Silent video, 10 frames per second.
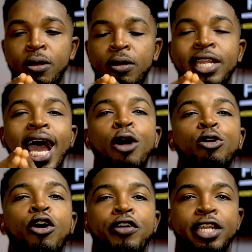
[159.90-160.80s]
the
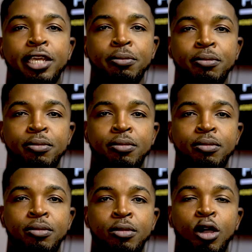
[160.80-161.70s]
algorithm
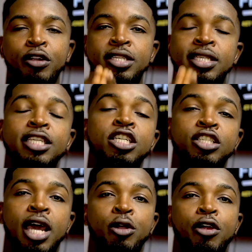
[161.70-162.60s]
or the search engine
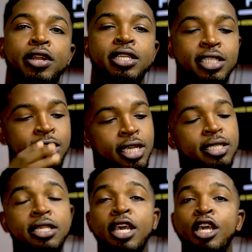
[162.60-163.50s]
algorithm
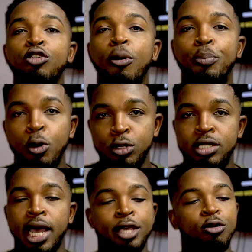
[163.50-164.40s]
sees your post
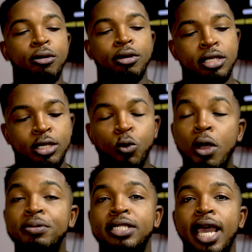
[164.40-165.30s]
and your
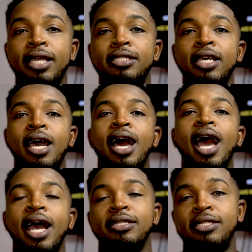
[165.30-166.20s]
website
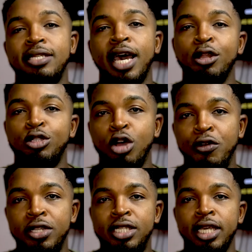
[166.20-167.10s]
as an
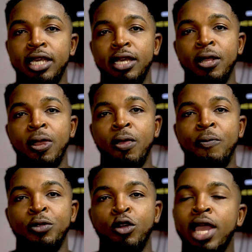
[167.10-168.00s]
authority.
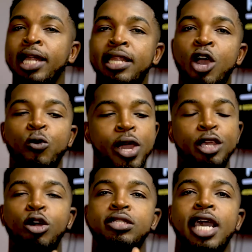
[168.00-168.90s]
Okay, and that way
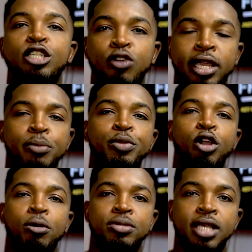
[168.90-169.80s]
your site ranking
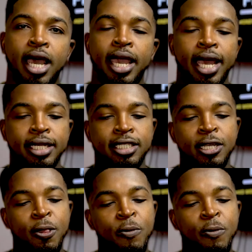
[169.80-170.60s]
becomes high and